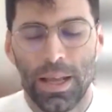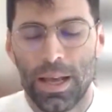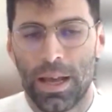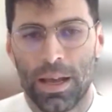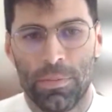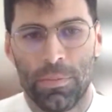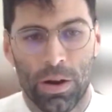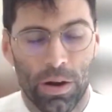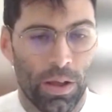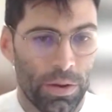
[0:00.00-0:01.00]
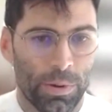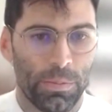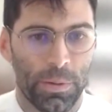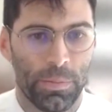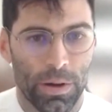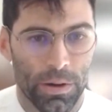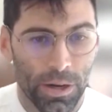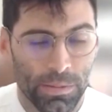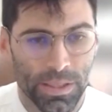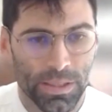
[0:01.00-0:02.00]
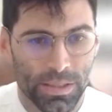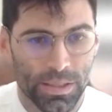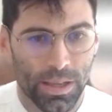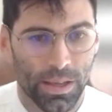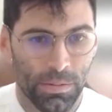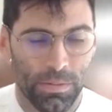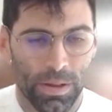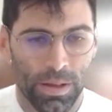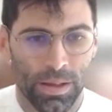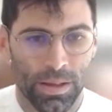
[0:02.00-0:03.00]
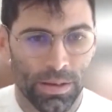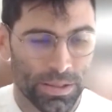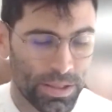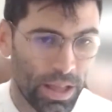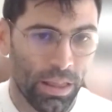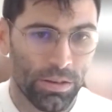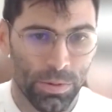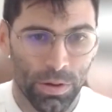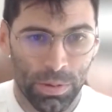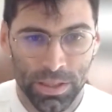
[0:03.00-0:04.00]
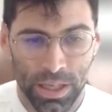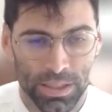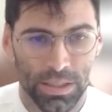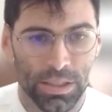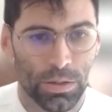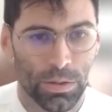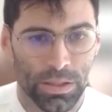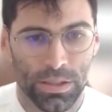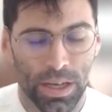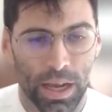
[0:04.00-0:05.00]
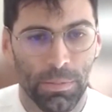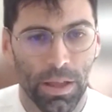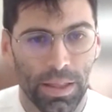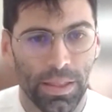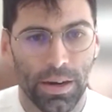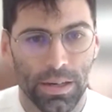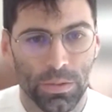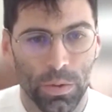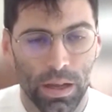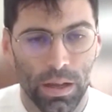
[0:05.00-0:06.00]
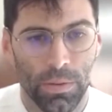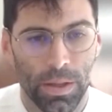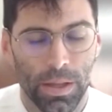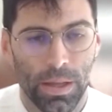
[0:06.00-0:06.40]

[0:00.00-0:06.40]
Our other premier programs, you're still eligible, and it potentially shortens your timeline there as well.